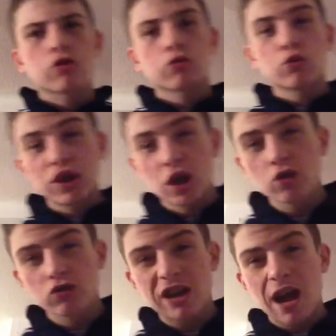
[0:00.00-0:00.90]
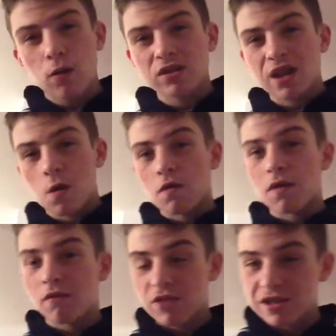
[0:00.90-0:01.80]
300 hours out
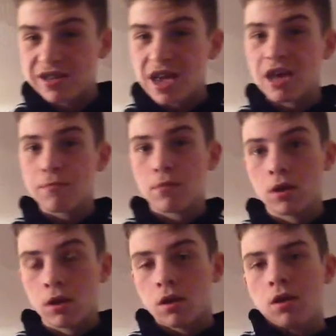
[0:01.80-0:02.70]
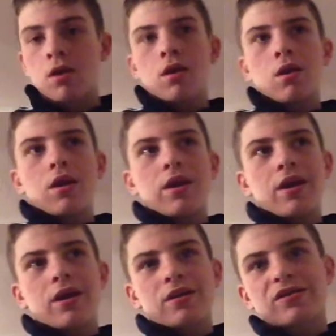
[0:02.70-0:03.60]
of this game
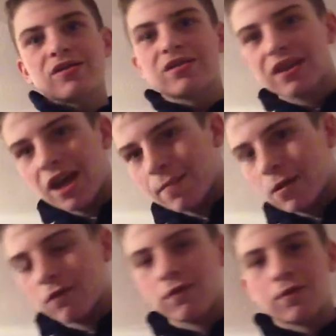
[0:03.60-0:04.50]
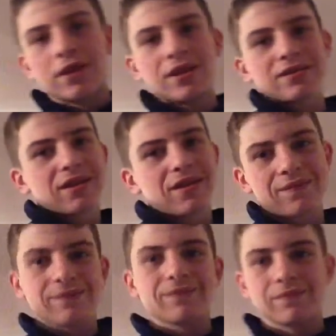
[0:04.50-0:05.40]
since it came out 4 years ago.
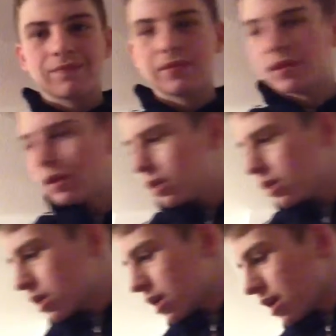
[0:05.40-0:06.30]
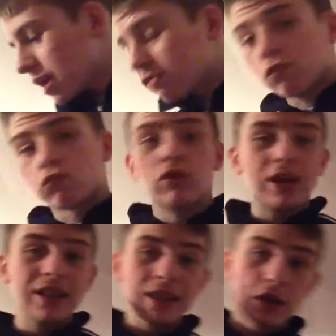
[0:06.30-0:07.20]
It's a
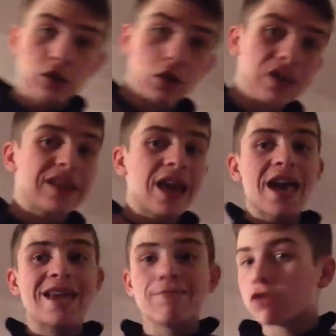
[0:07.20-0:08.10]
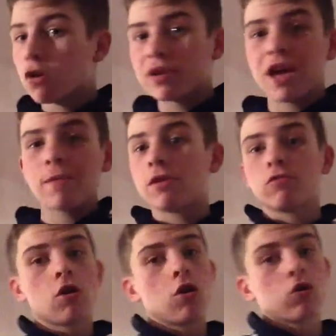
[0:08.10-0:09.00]
really good game, don't get me
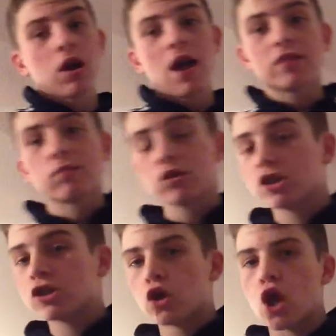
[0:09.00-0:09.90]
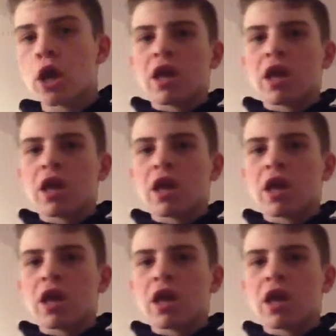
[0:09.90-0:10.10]
wrong. As much as I'm